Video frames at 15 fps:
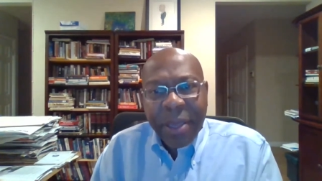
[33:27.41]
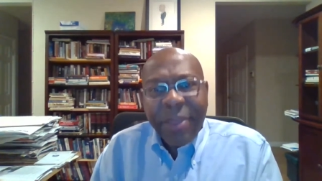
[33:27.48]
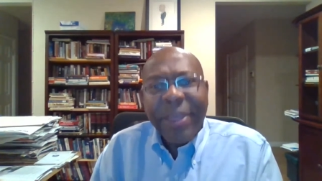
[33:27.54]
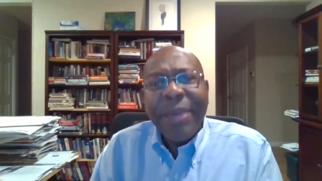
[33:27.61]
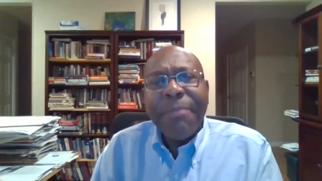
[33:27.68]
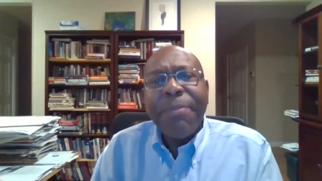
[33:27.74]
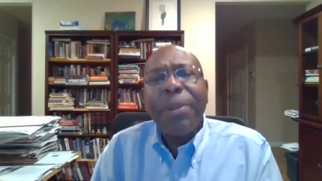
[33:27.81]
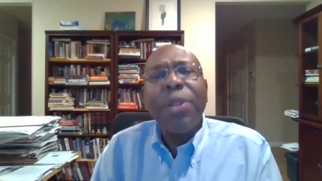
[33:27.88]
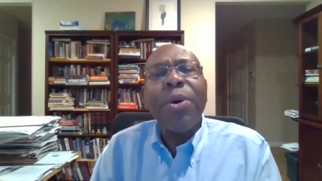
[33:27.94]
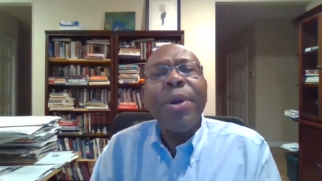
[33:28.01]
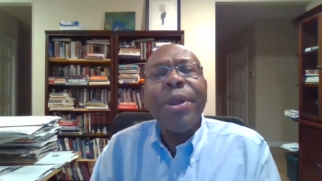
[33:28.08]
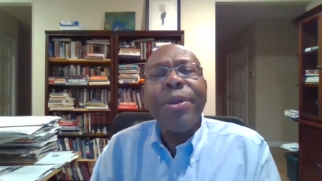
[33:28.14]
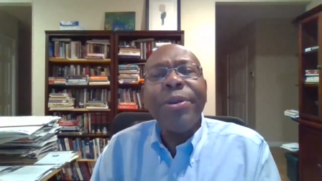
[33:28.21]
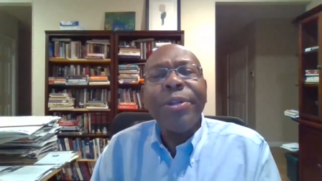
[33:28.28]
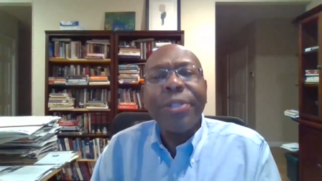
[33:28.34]
The
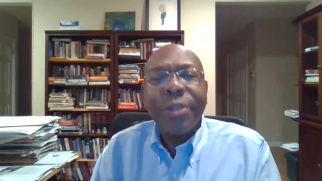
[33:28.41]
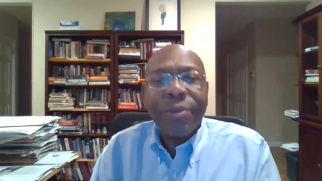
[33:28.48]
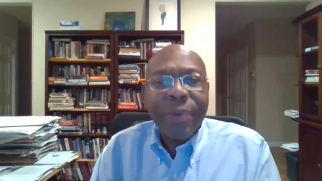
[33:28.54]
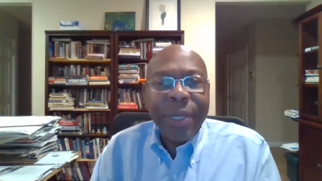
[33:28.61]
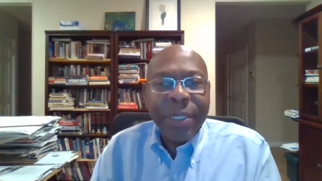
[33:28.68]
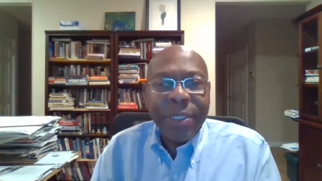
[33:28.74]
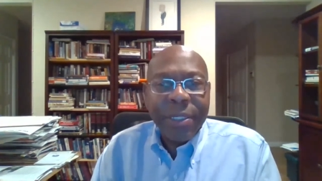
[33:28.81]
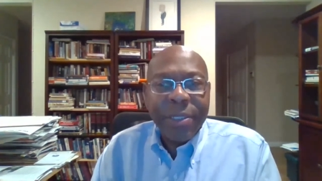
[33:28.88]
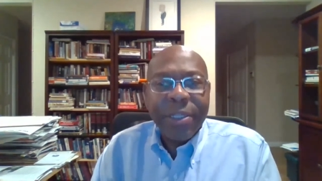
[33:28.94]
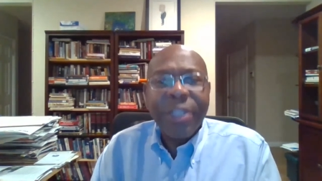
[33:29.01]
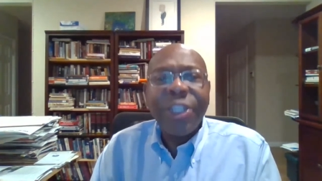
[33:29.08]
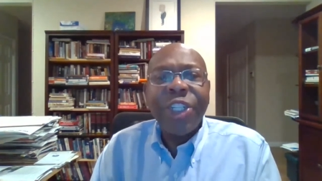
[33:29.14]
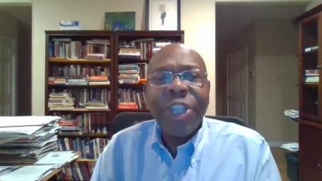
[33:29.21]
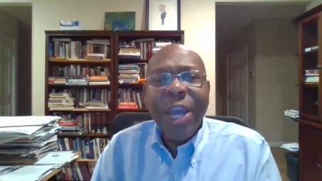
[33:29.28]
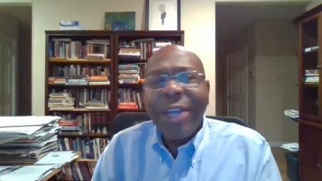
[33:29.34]
employers are racist.
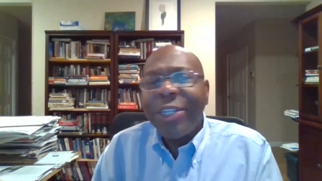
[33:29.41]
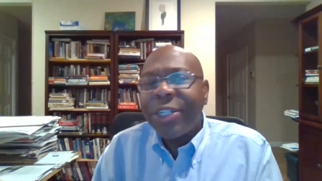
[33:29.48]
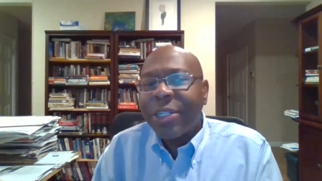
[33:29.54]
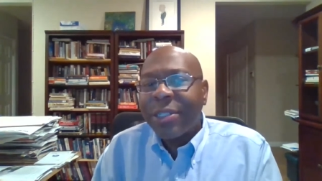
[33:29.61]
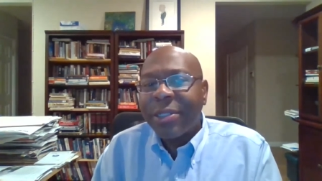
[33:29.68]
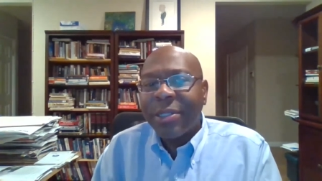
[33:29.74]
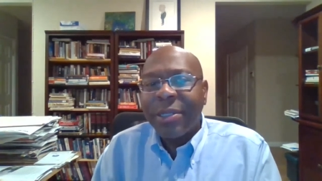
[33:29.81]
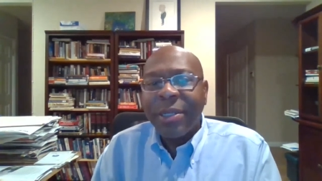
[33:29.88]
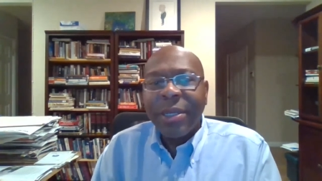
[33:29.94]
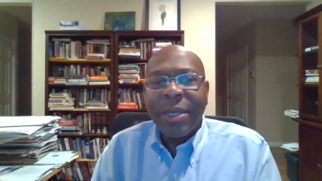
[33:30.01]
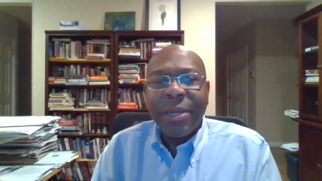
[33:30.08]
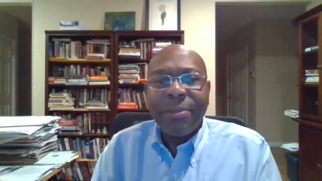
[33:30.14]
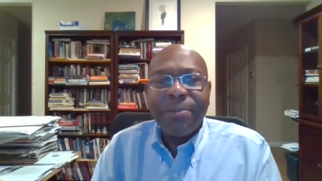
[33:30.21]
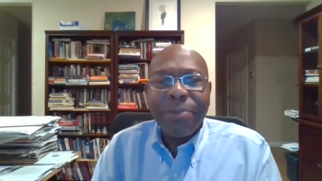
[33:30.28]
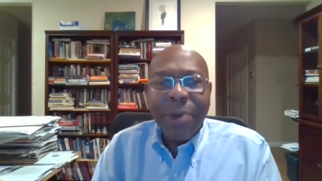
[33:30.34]
The judges
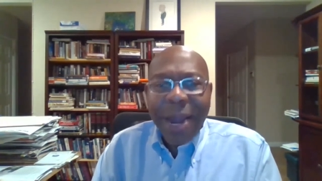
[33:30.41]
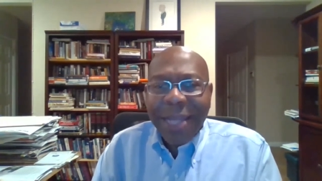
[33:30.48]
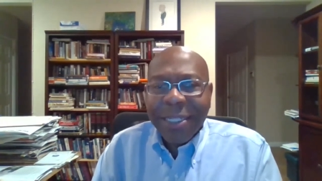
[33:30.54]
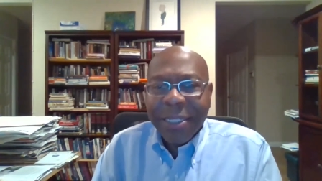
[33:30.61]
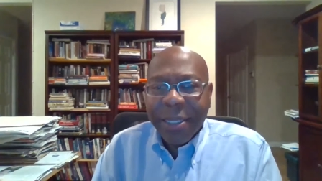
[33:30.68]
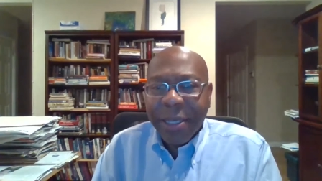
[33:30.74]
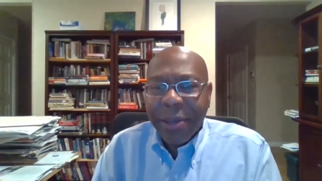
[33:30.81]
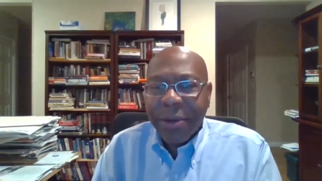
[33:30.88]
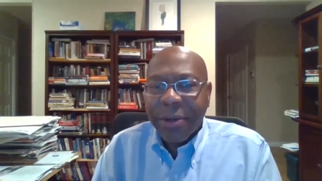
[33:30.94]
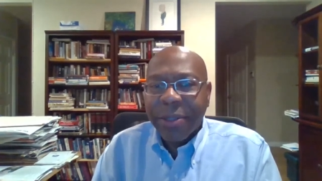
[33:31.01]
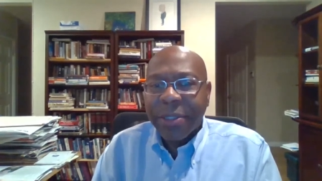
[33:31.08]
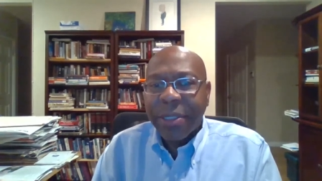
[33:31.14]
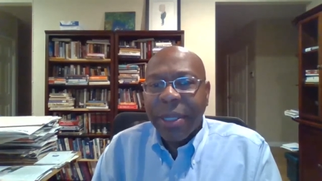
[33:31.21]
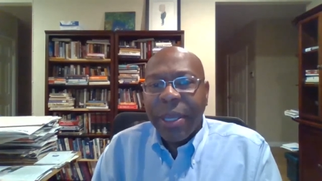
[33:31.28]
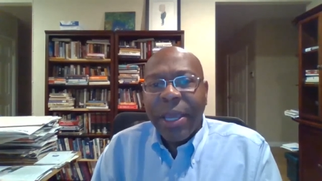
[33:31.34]
and
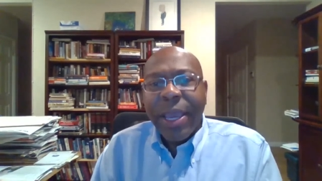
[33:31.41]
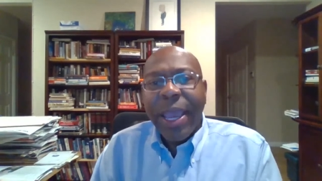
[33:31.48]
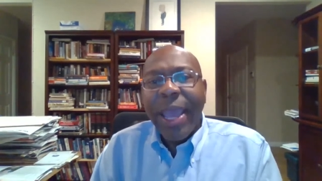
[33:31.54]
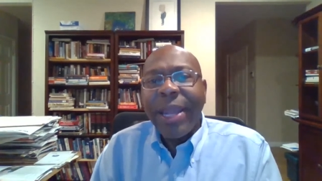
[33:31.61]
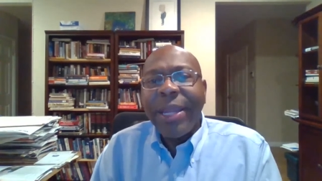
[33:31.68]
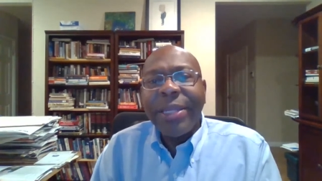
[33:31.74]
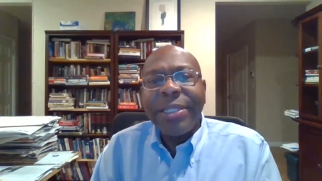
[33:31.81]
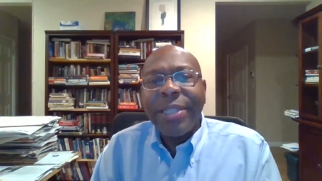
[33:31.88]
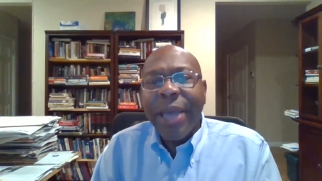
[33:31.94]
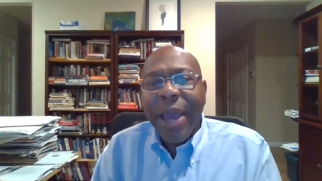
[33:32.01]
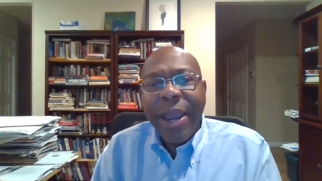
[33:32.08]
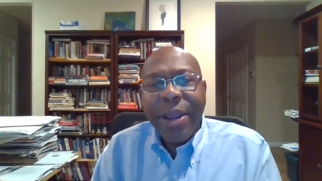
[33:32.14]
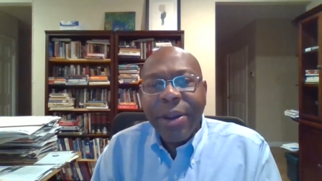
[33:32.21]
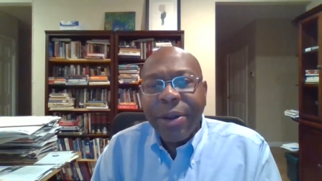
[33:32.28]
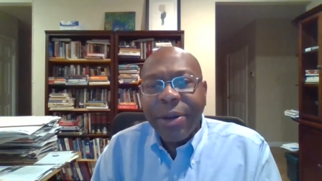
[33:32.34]
prosecutors, an
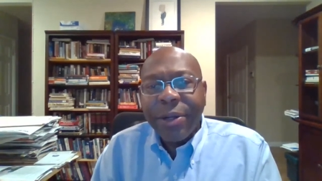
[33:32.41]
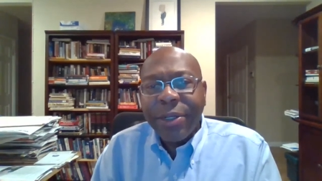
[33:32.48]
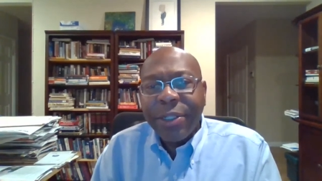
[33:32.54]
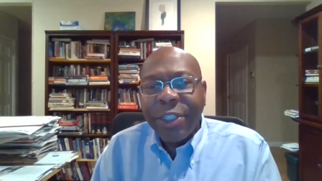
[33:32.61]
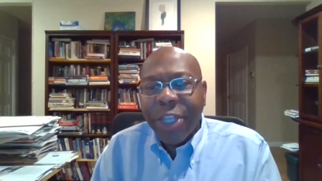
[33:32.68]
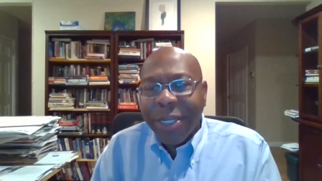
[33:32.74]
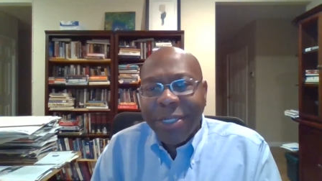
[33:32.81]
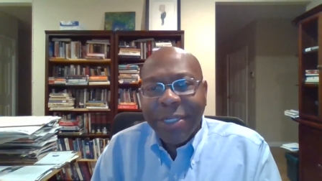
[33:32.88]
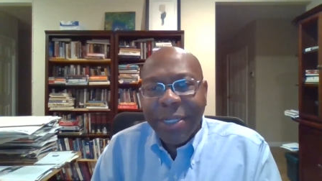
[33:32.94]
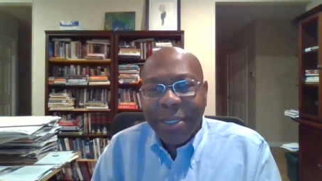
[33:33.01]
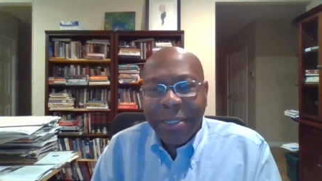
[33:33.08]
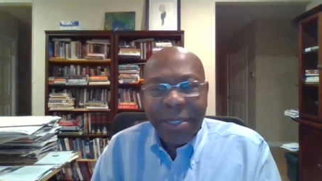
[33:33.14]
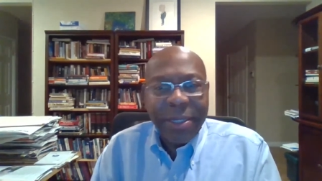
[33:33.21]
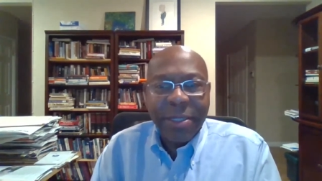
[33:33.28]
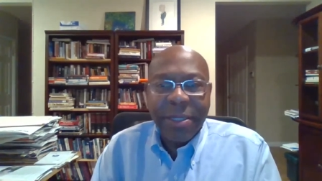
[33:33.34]
entire
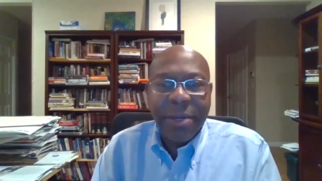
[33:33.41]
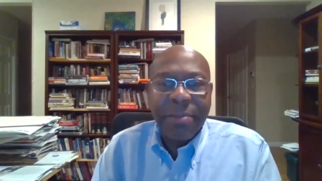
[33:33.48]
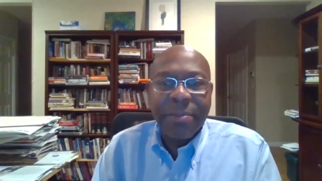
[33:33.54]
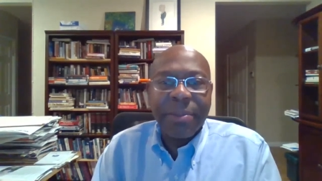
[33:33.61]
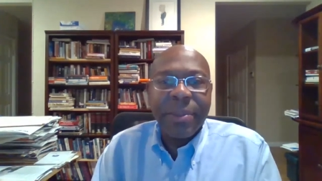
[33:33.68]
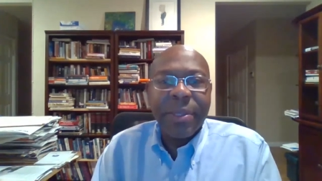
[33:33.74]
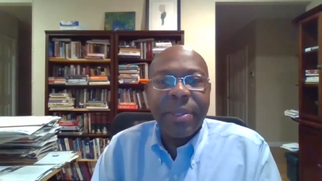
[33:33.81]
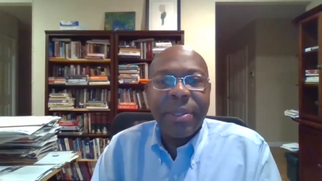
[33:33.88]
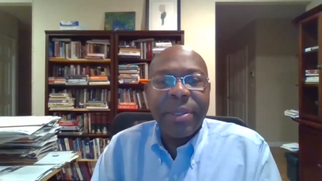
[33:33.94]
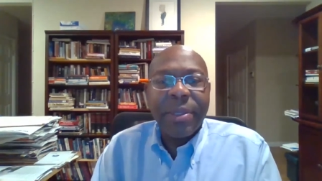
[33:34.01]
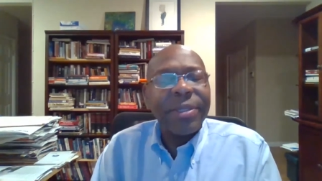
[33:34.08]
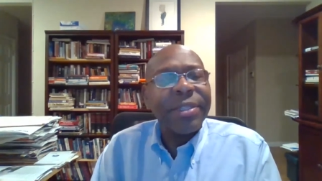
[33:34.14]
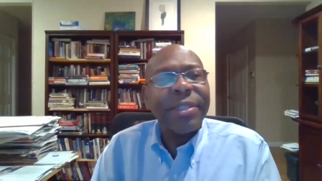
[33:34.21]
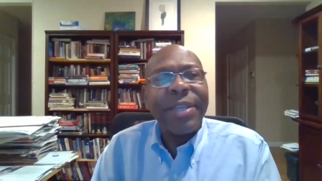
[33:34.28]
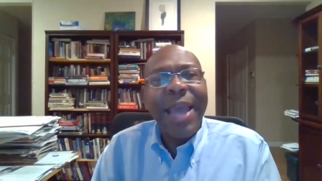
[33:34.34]
justice system
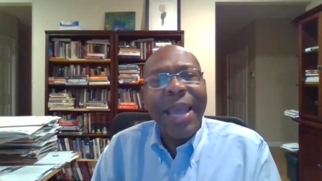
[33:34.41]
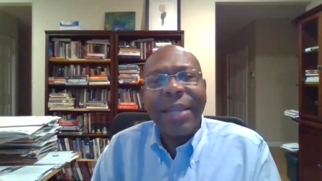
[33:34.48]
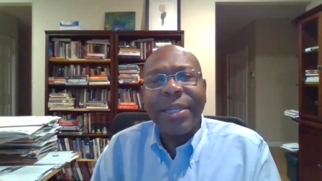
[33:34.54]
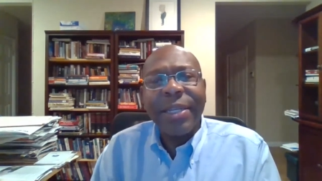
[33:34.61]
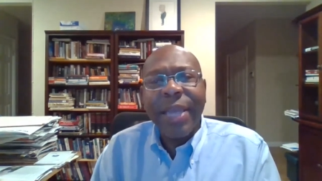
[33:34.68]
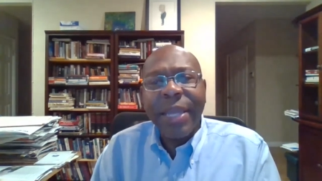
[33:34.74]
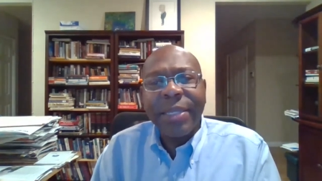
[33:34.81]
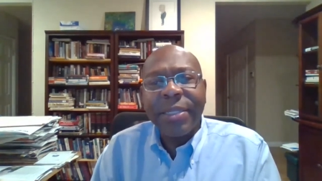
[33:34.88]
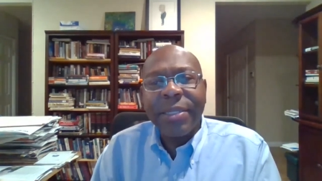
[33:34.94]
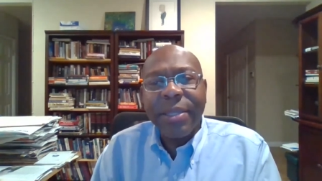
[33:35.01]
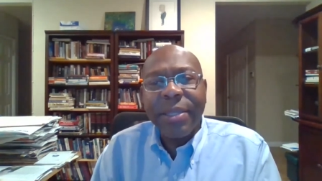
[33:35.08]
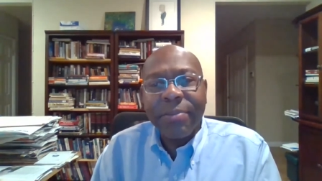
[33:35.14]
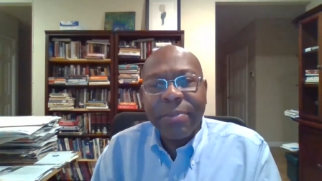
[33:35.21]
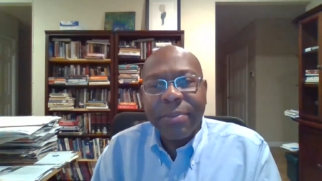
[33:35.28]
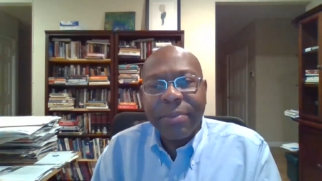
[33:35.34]
is stacked against them.